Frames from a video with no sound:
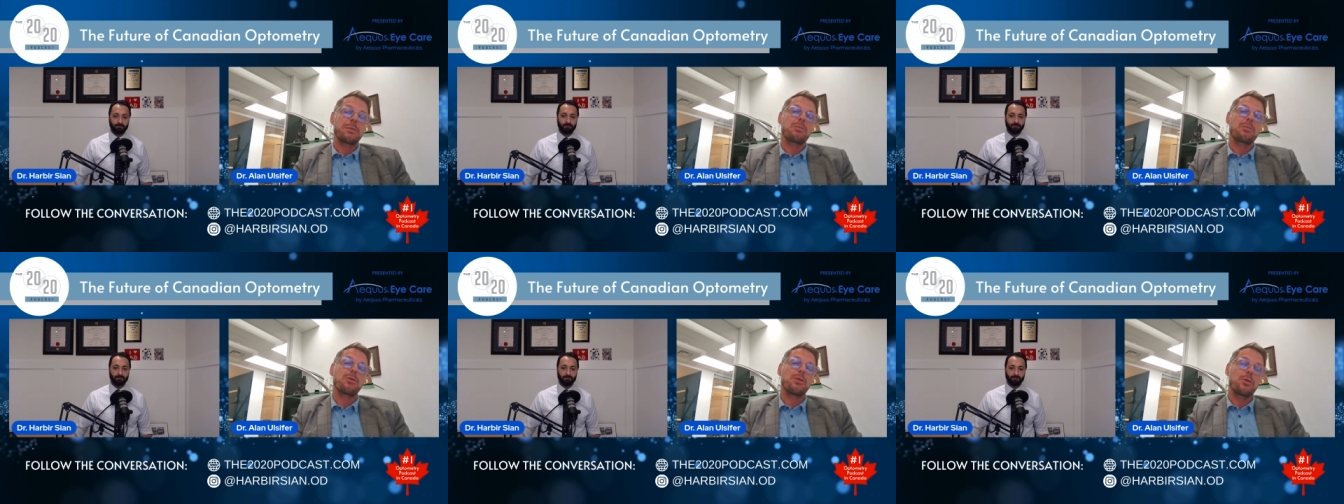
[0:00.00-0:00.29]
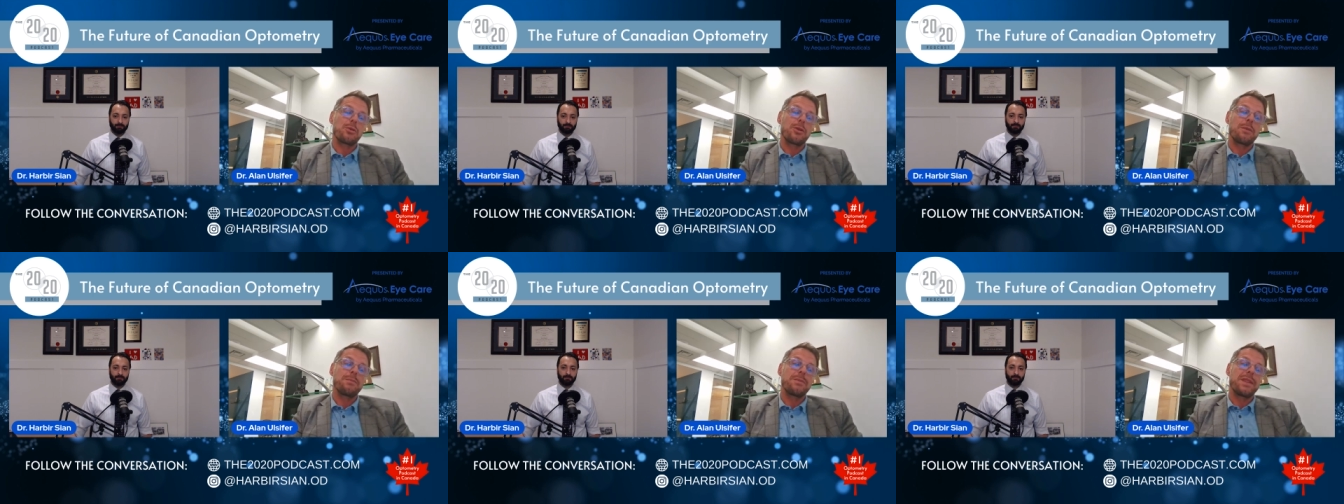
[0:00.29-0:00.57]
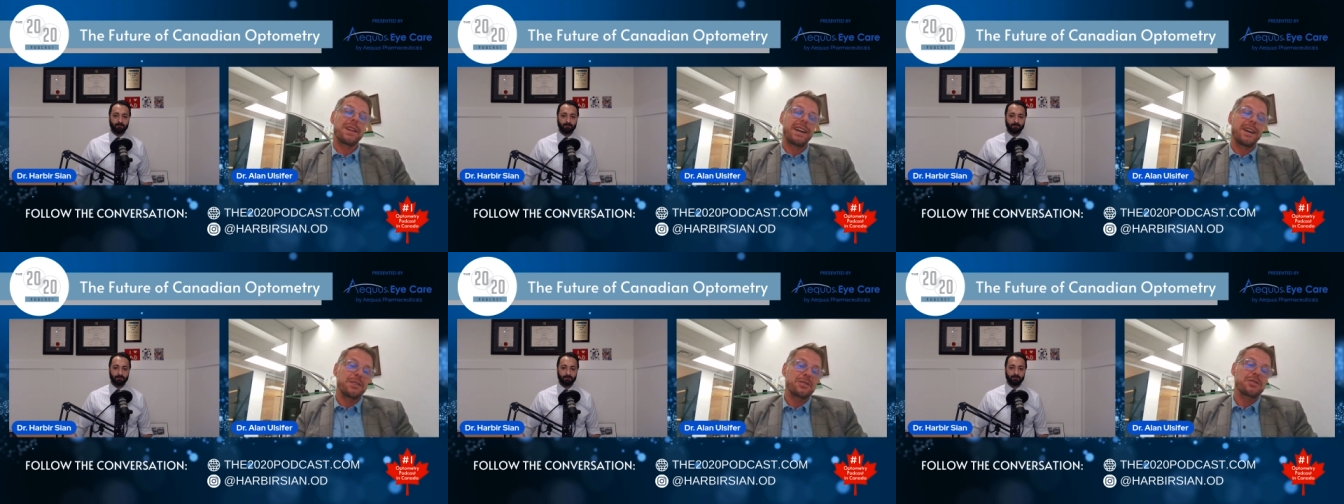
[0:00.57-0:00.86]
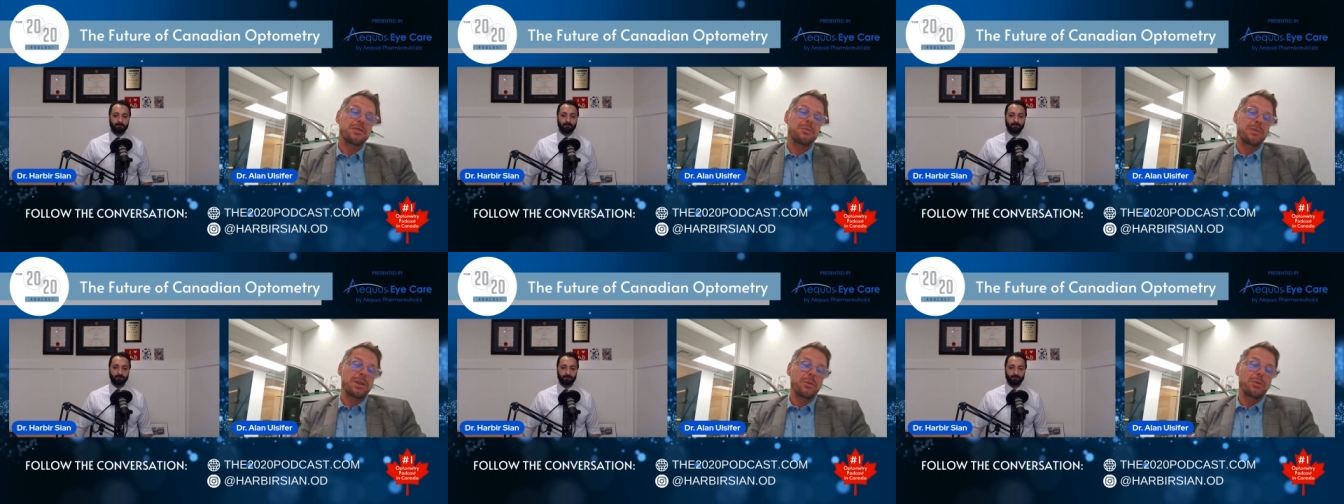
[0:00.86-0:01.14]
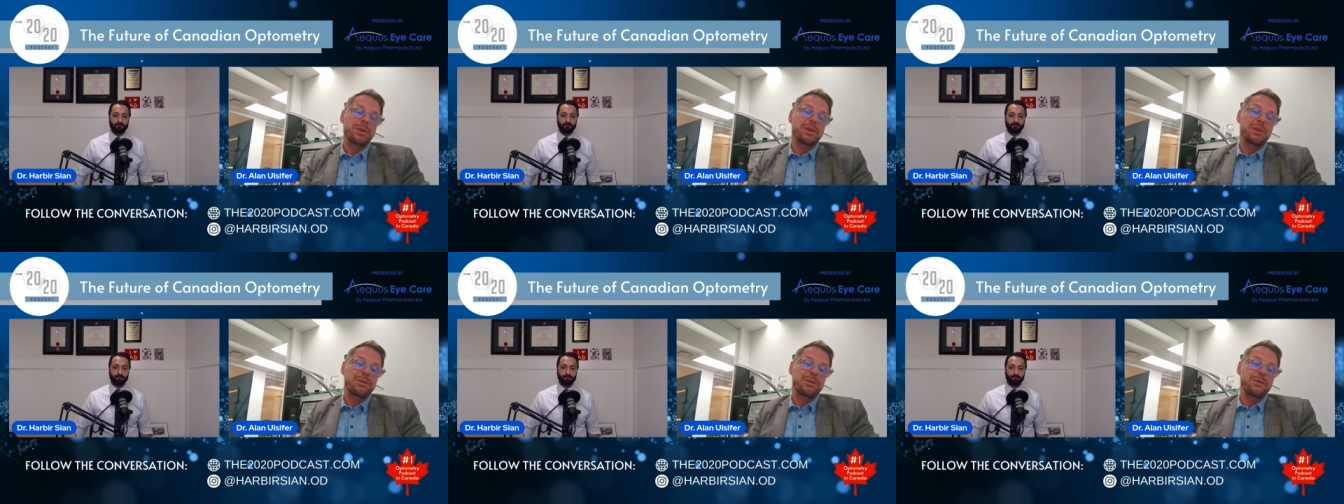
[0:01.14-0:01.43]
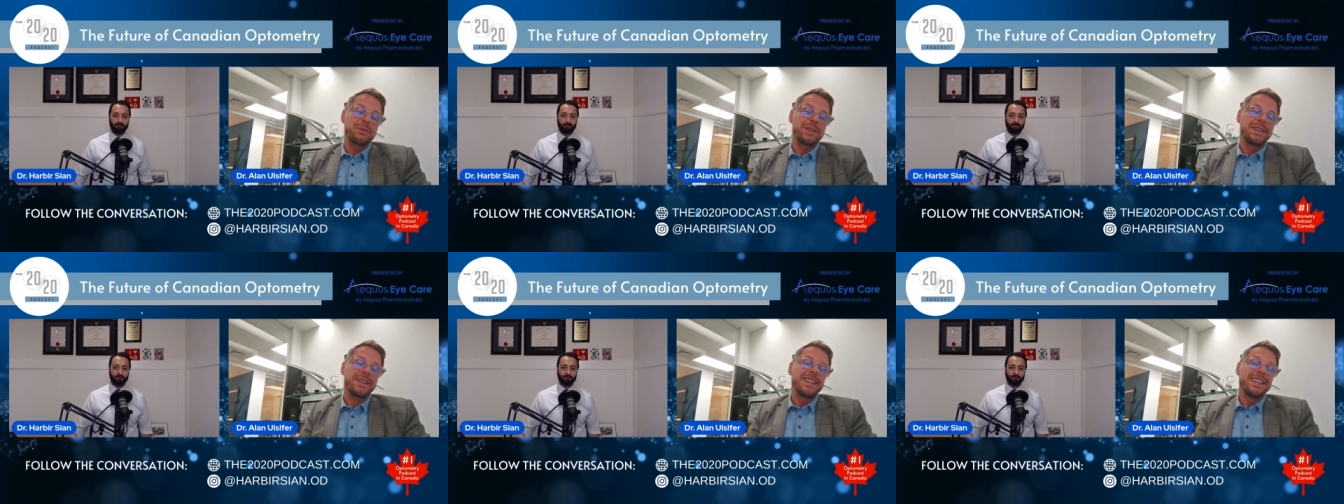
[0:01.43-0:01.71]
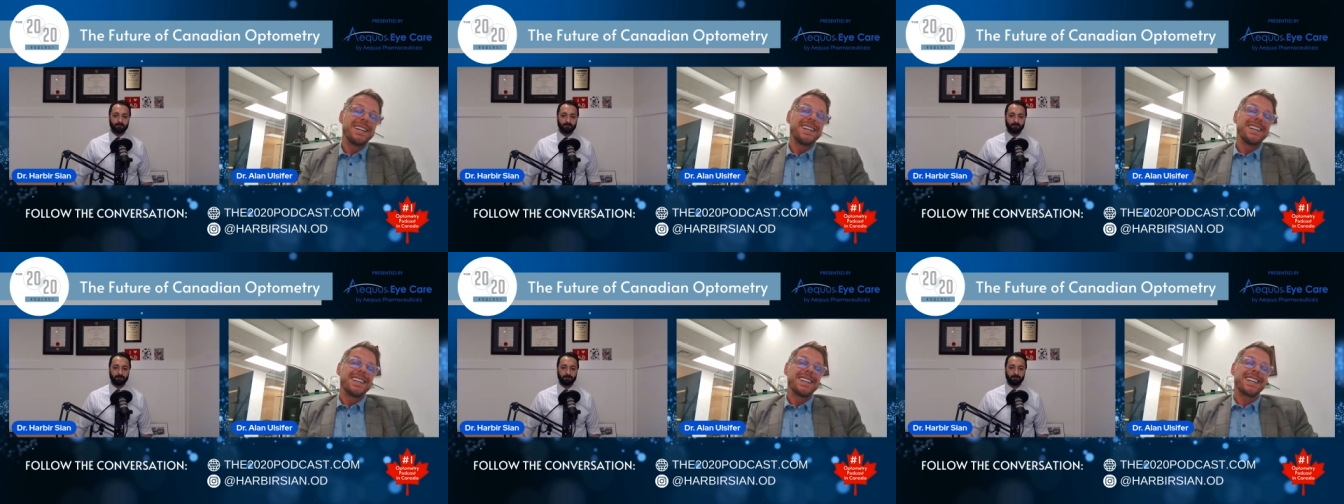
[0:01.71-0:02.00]
program that has to be renewed,
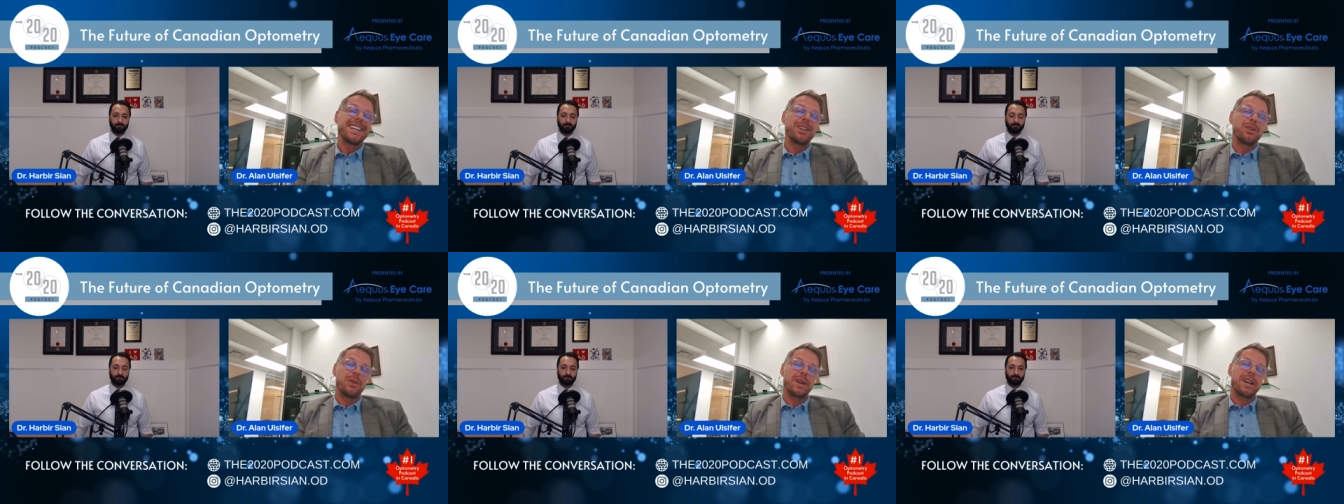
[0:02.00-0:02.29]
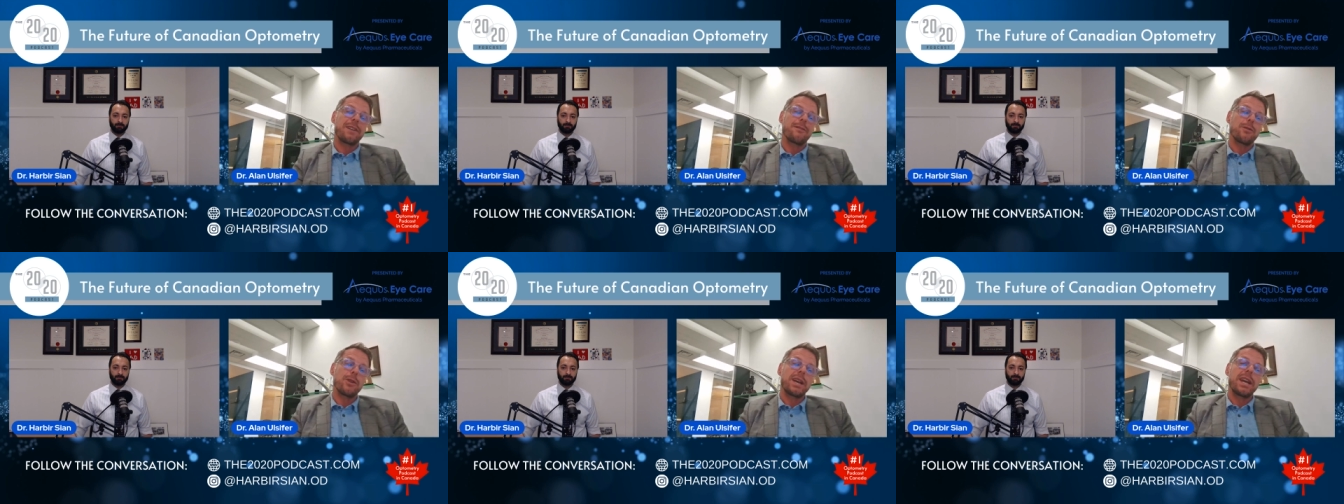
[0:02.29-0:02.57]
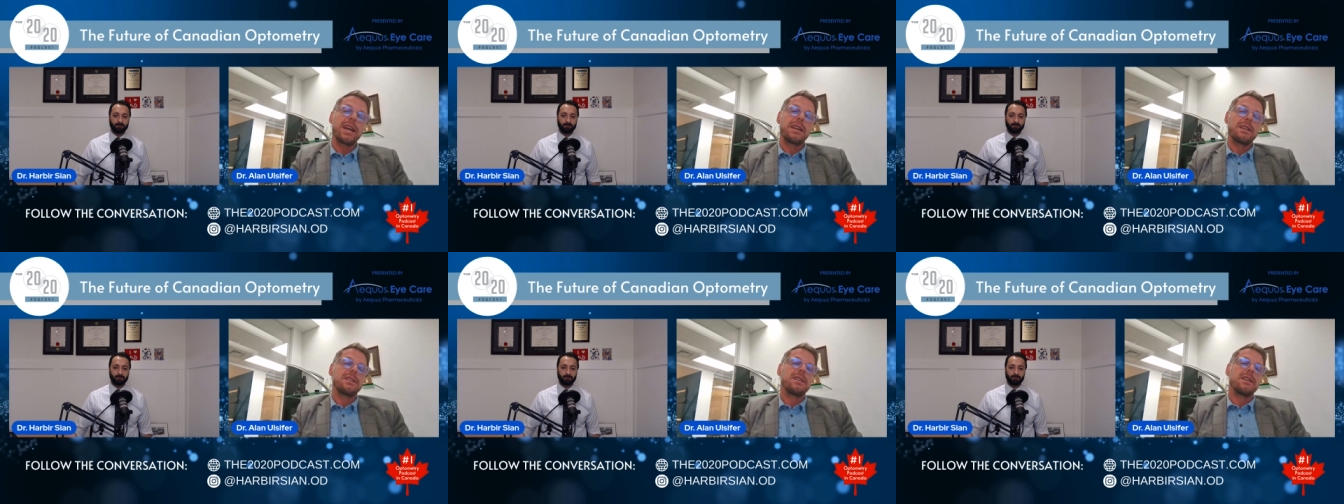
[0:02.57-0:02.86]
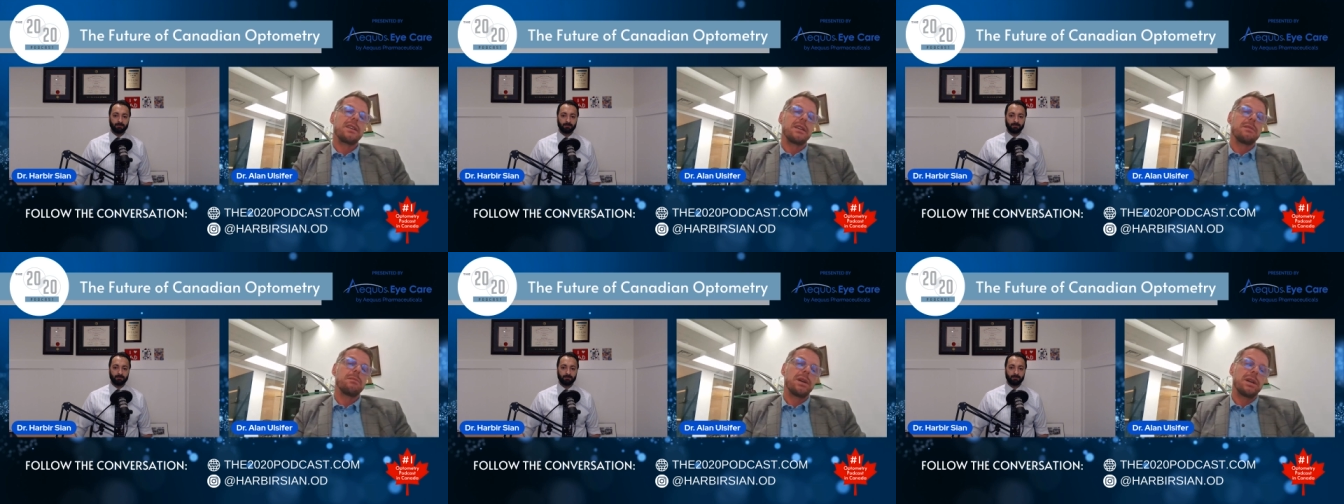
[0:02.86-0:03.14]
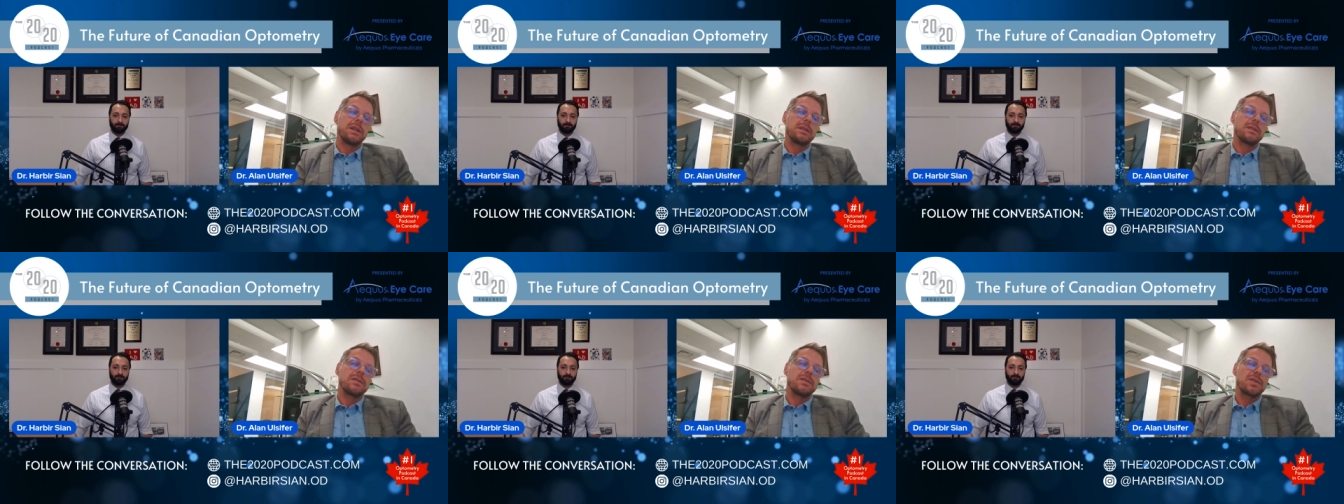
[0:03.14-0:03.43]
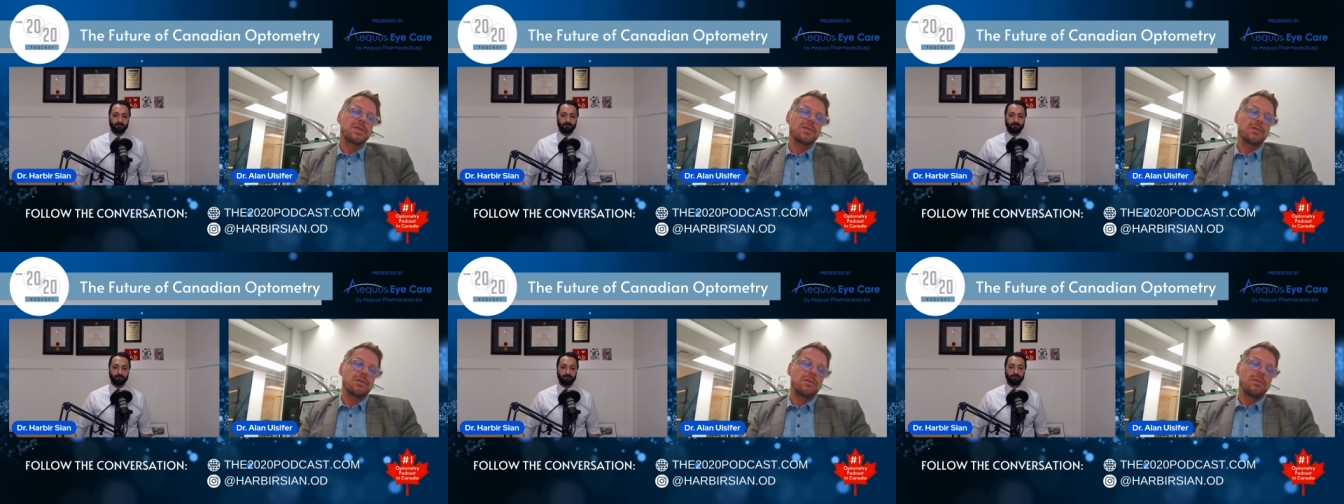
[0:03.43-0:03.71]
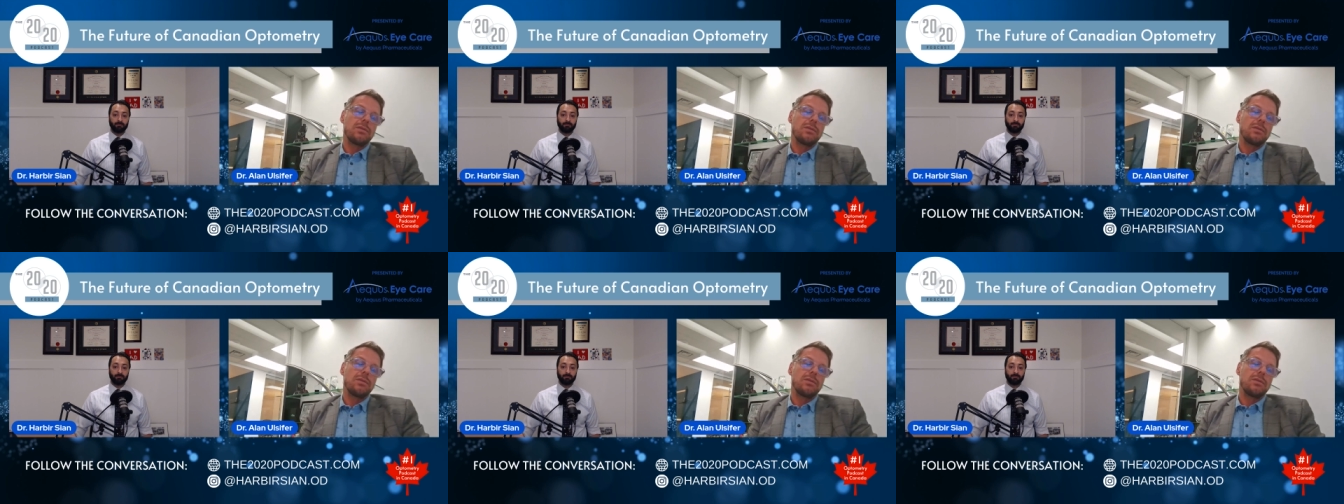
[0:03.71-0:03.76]
every 18 months.